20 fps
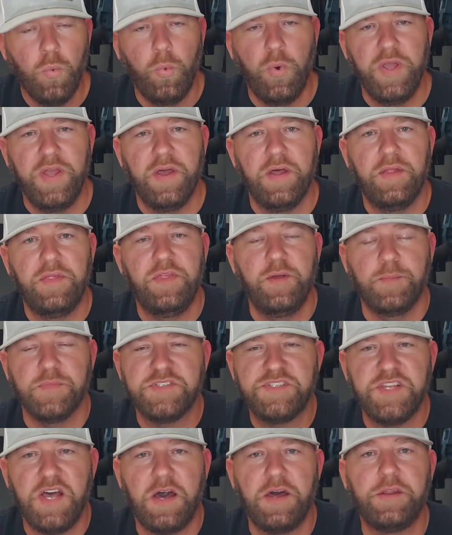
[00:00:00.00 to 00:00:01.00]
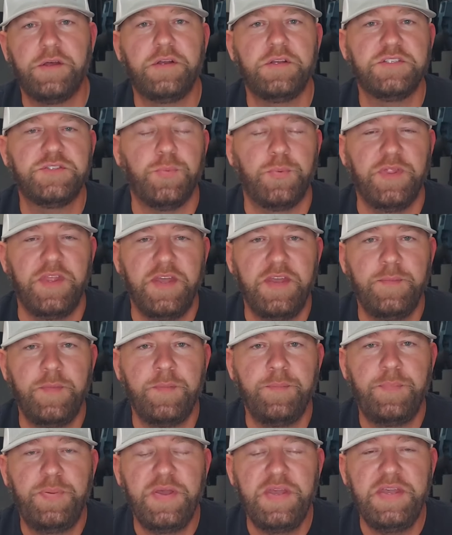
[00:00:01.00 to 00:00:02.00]
With the Masadas, with the
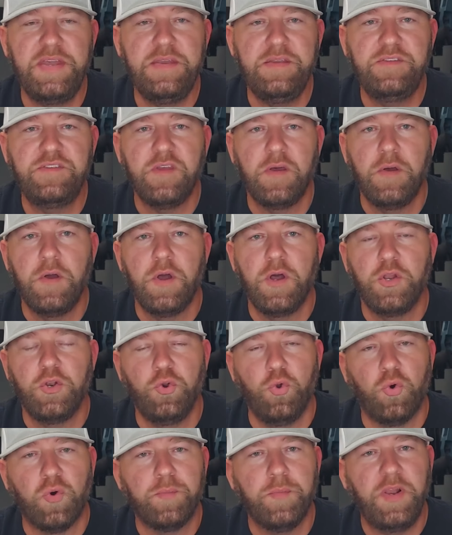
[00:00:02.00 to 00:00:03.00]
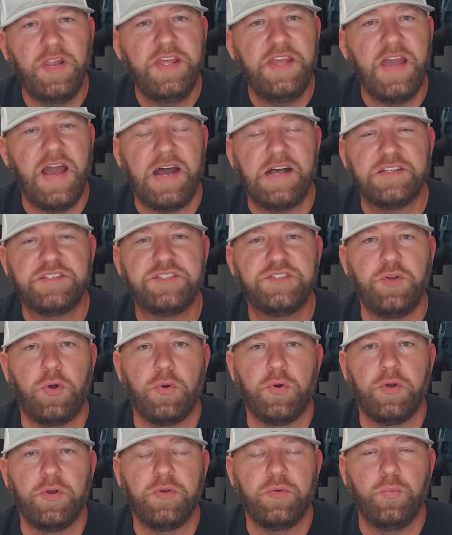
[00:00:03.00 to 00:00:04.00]
M&Ps, normally I
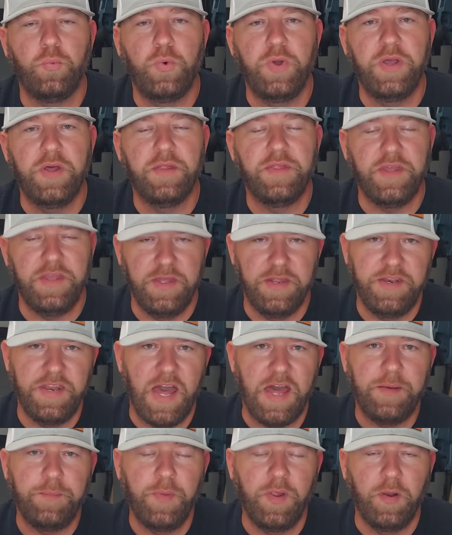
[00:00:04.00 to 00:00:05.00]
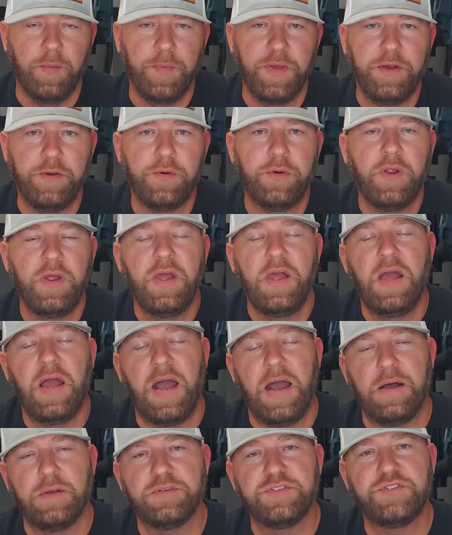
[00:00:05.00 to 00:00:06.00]
start with, in 9mm,
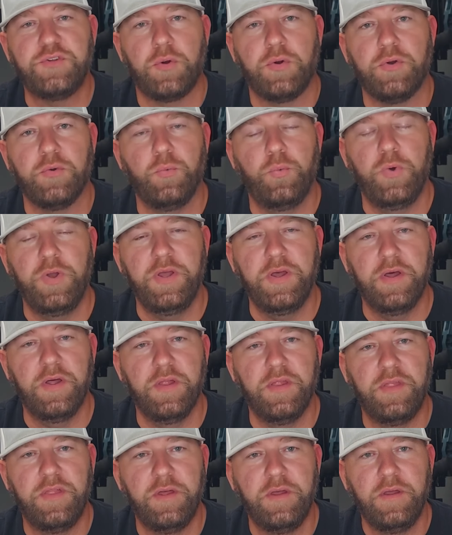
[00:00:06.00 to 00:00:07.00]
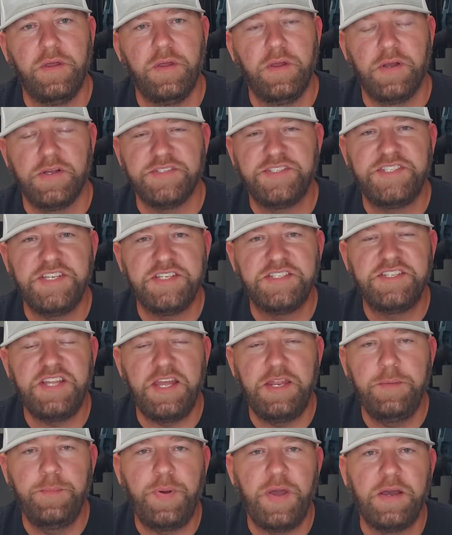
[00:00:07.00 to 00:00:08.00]
I'll start with a
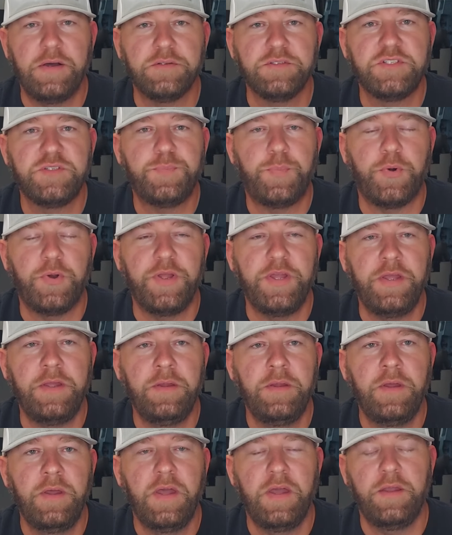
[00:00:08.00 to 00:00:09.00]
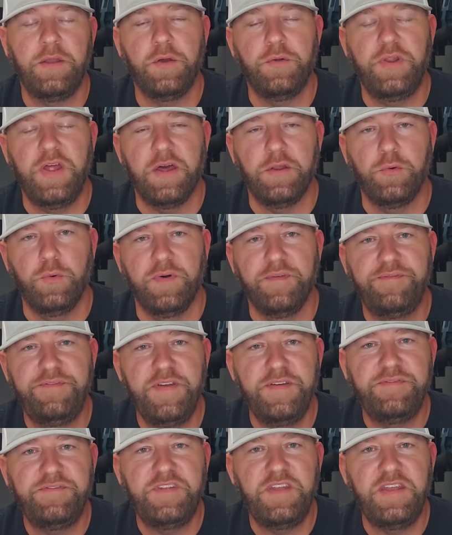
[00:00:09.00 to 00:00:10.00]
16-pound spring and go down to a
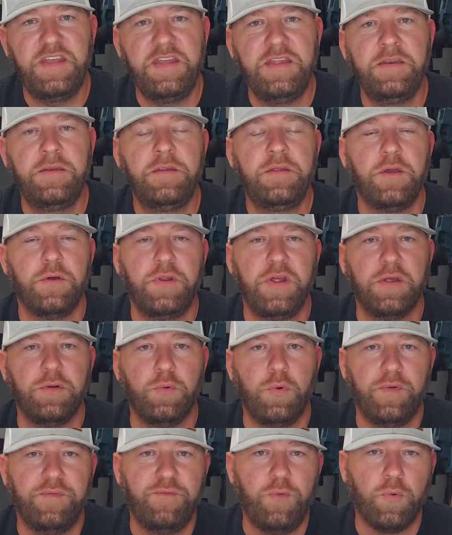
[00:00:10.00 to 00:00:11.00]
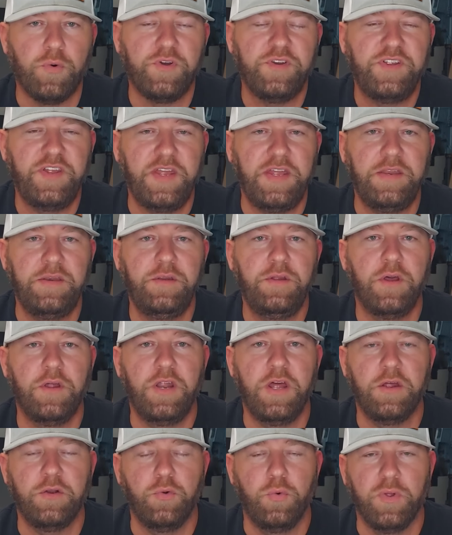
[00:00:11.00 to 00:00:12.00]
15, go down to a 14, go
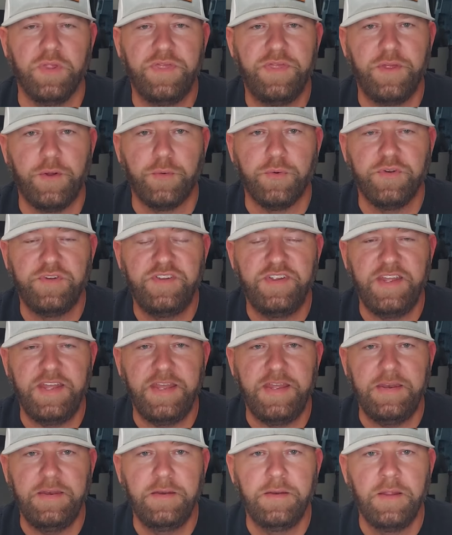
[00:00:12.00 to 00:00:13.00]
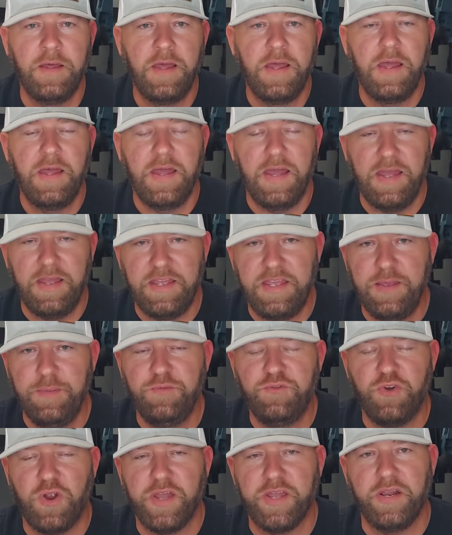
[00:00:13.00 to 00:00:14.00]
down to a 13, and keep
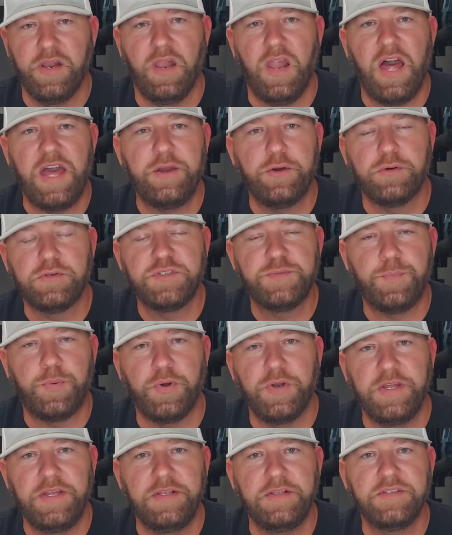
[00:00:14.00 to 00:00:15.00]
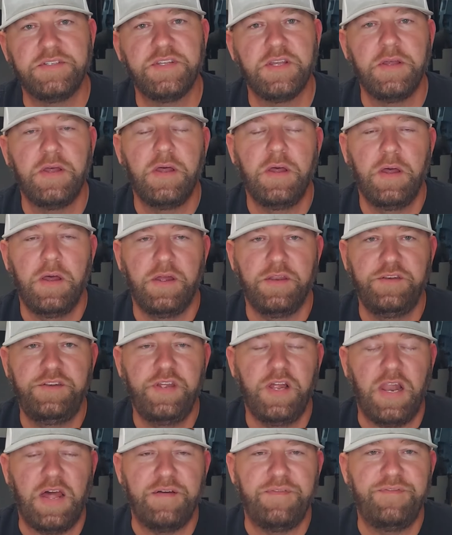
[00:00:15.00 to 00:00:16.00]
trying lighter springs
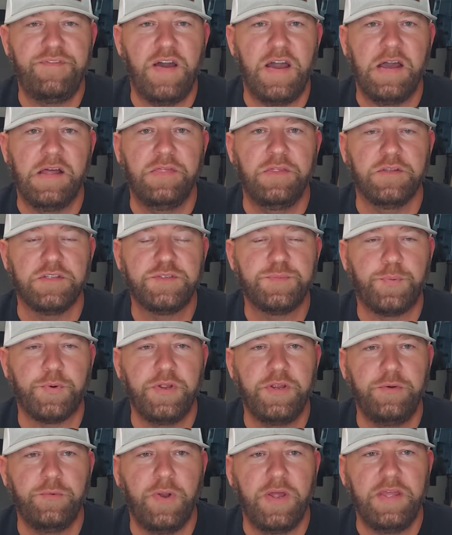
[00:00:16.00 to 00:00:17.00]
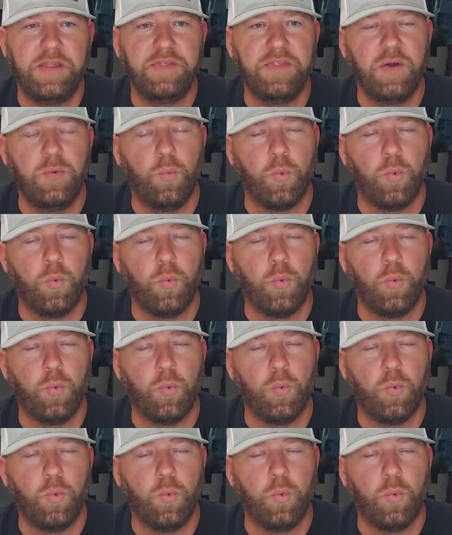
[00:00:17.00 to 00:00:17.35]
until I find the spring rate that